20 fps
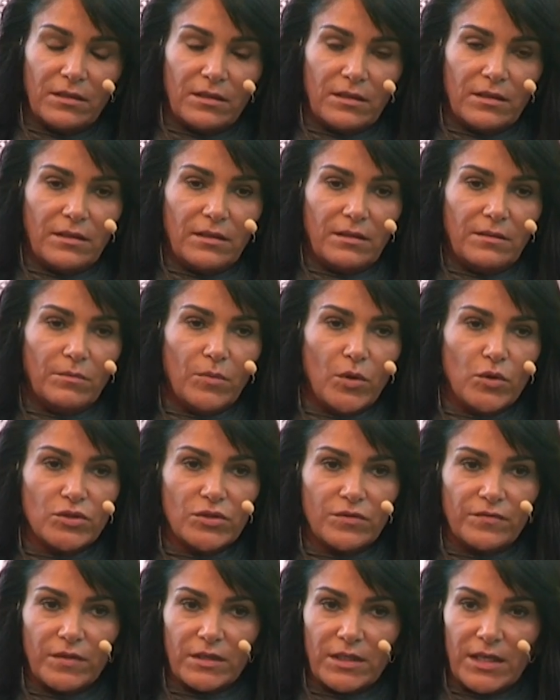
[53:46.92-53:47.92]

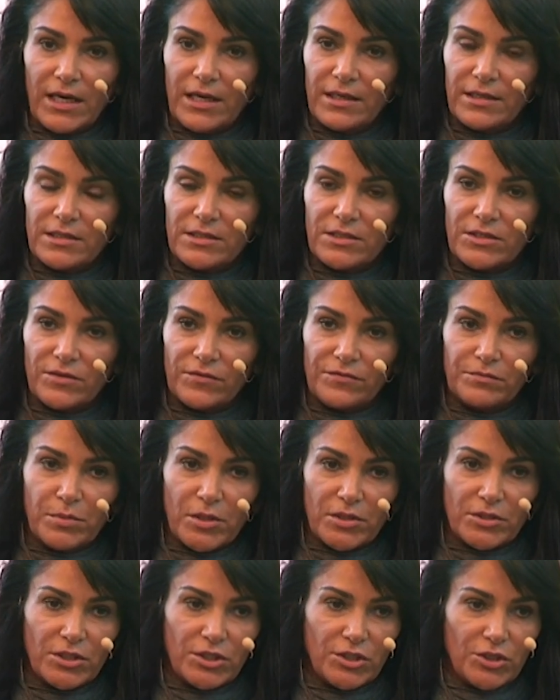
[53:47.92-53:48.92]
Most of the clients of
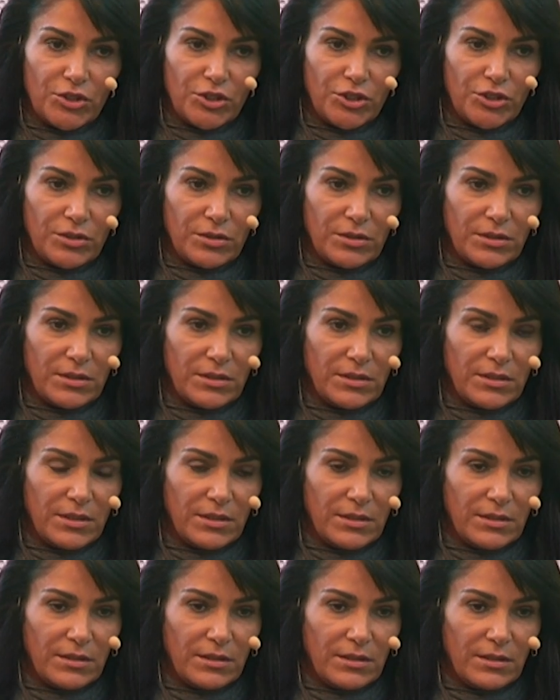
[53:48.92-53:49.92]
prostitution
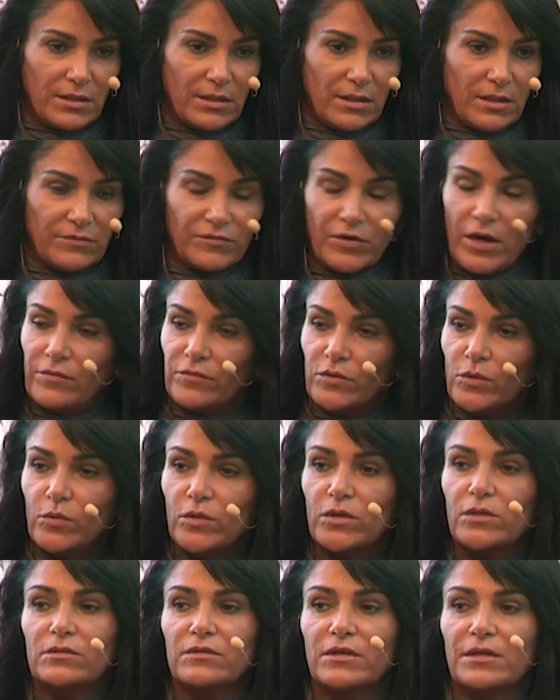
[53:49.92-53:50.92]
and around the
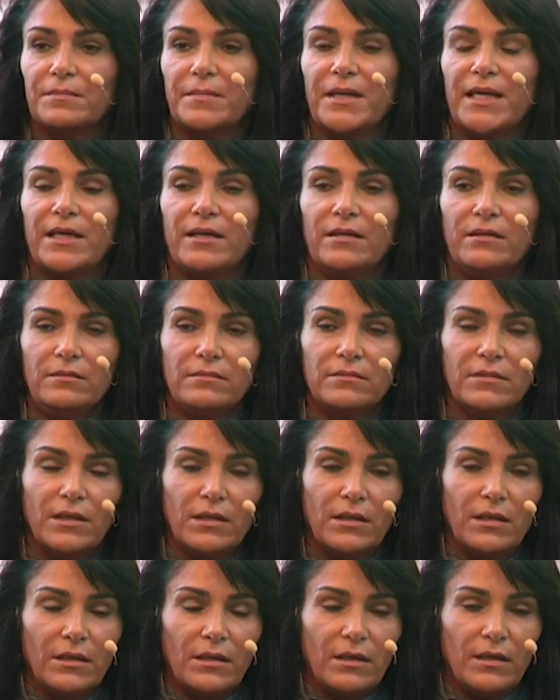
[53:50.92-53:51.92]
world are men,
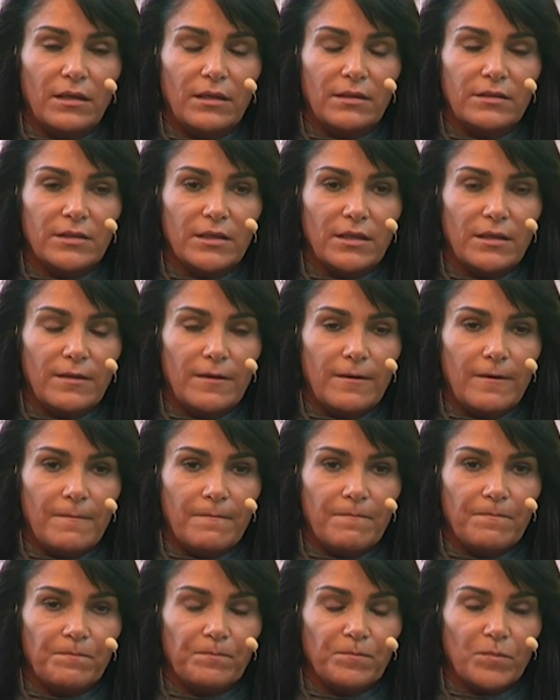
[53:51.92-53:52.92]
and
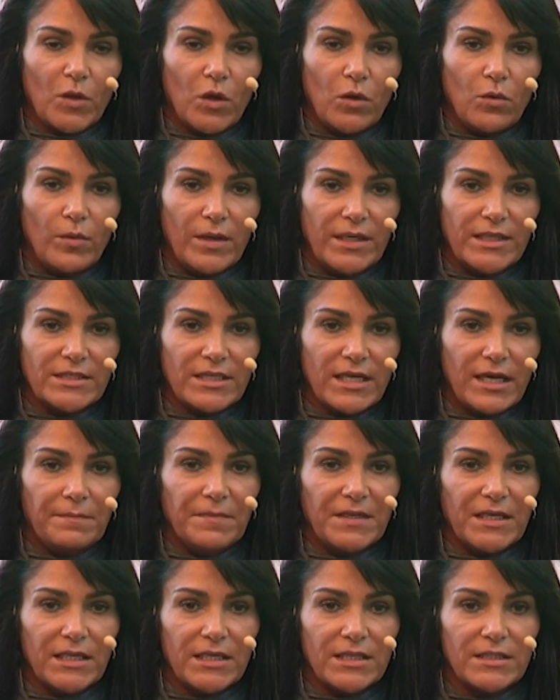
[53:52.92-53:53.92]
what is
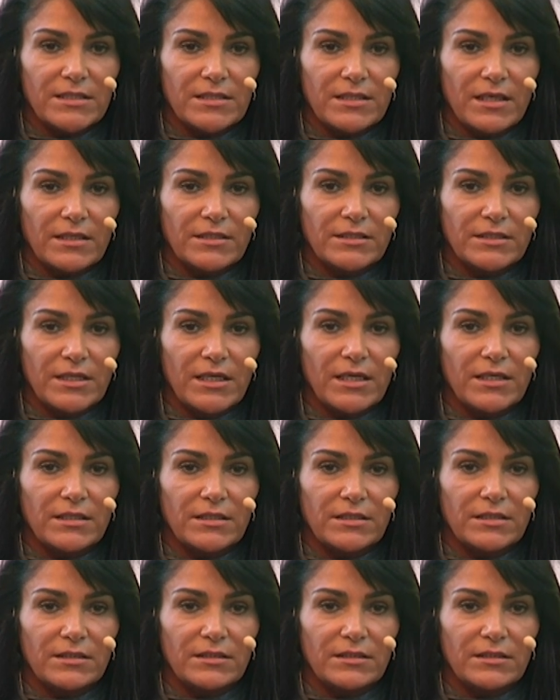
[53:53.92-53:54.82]
happening is that they